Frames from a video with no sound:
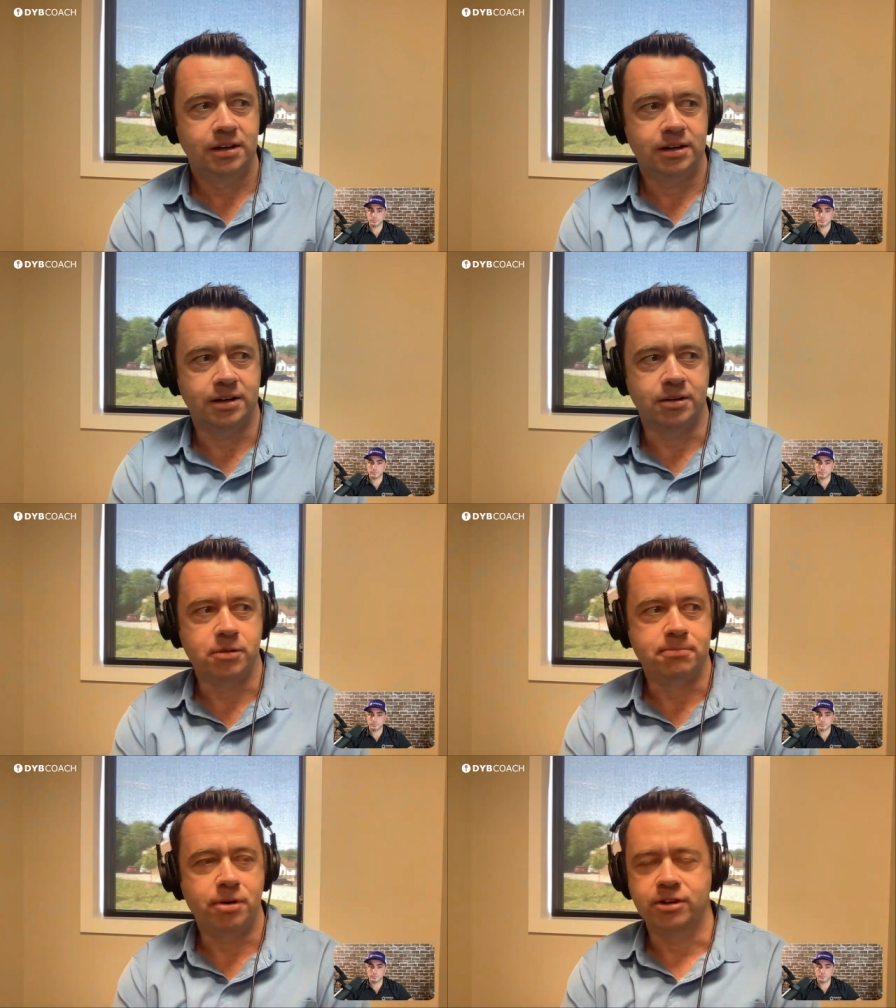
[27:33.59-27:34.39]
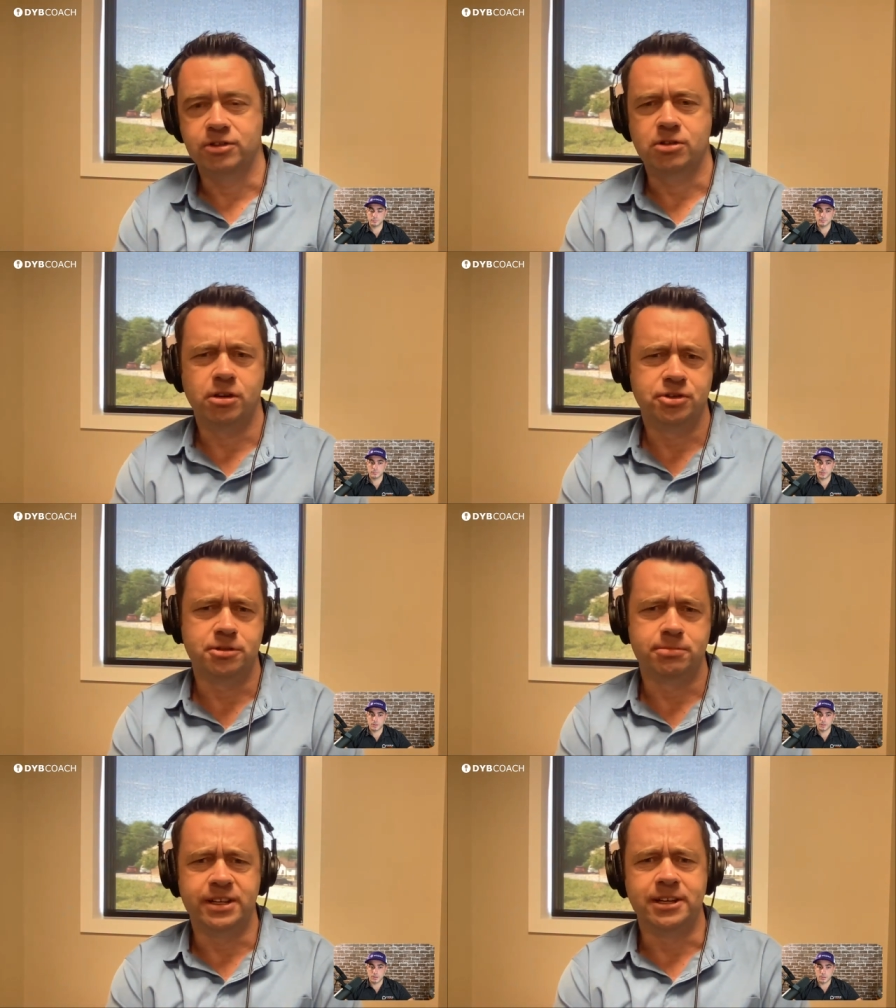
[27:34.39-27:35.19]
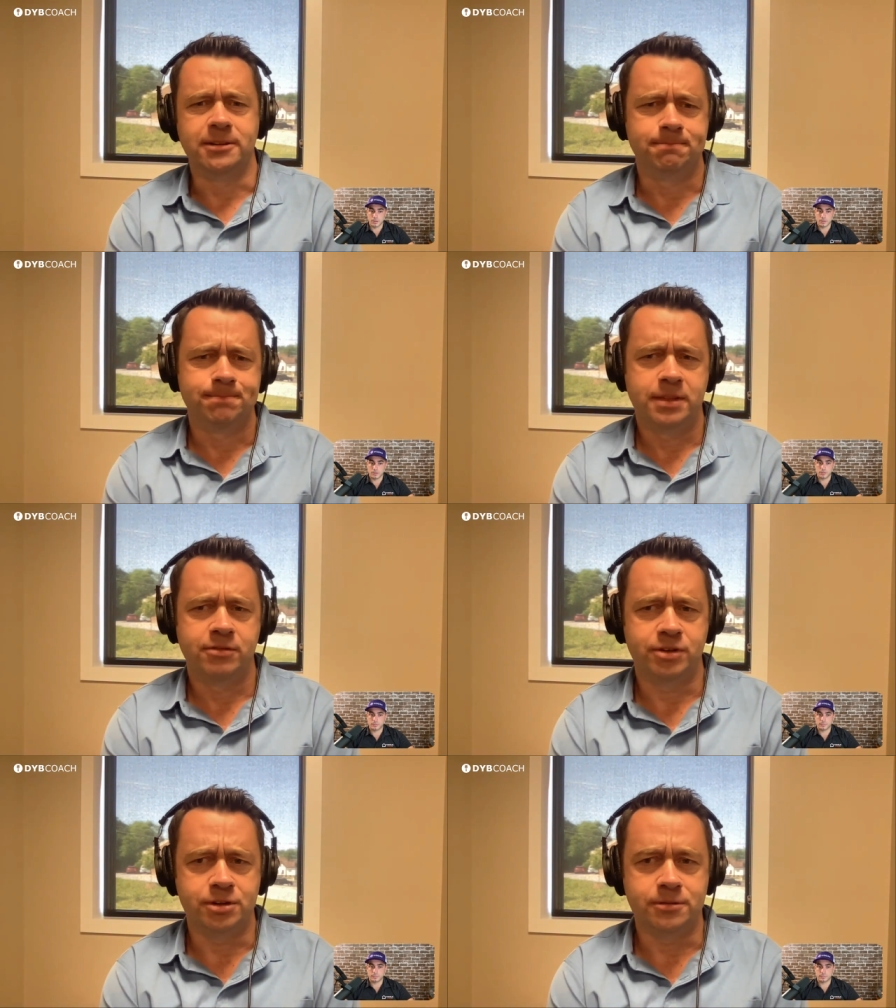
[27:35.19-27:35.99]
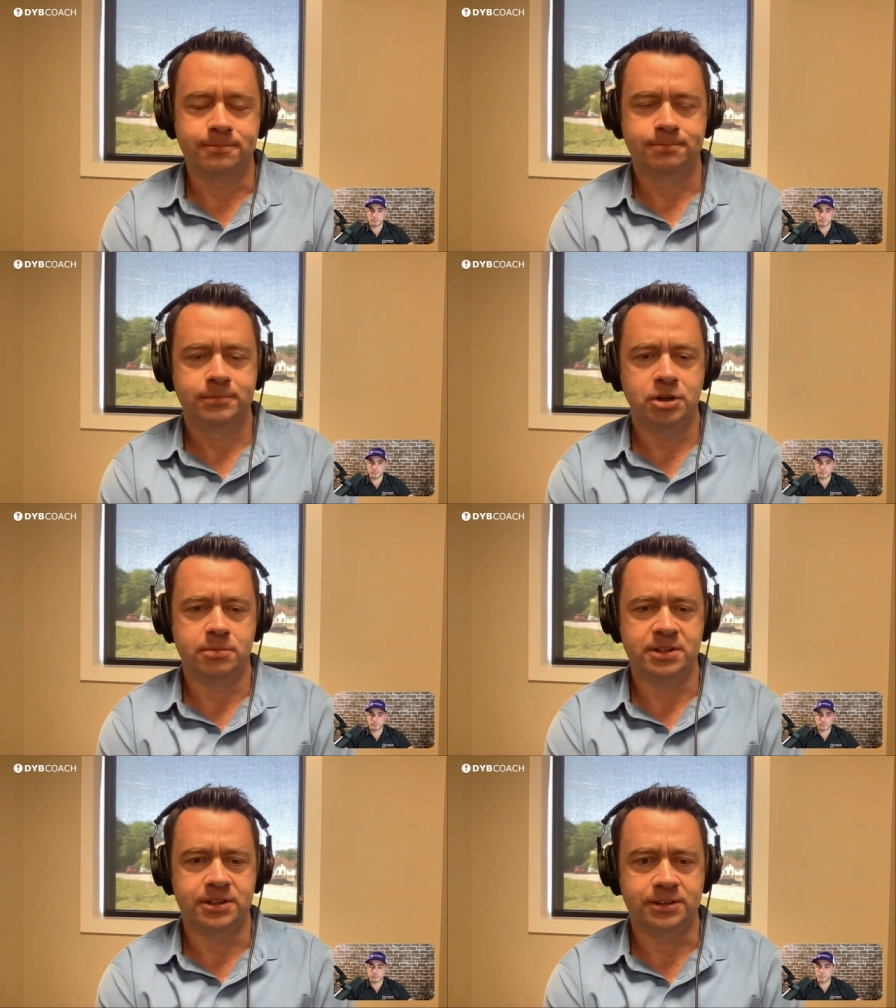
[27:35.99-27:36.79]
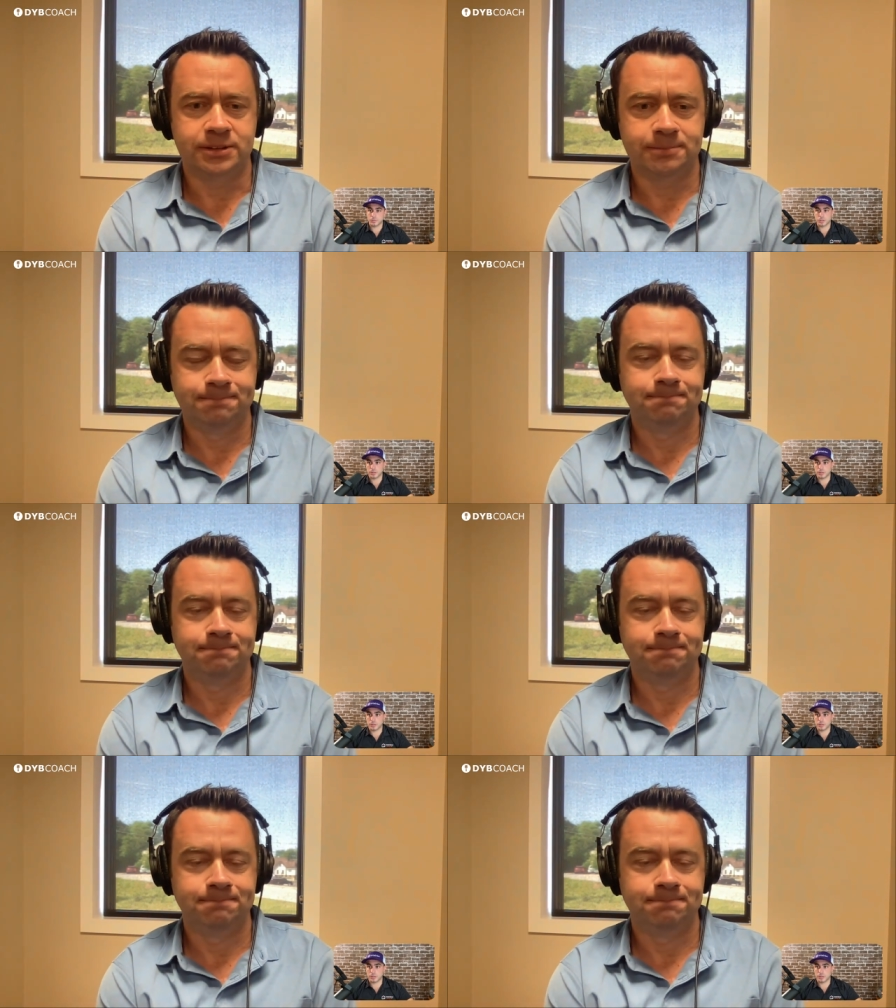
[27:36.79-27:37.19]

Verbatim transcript: uh, what part does culture play for you in your business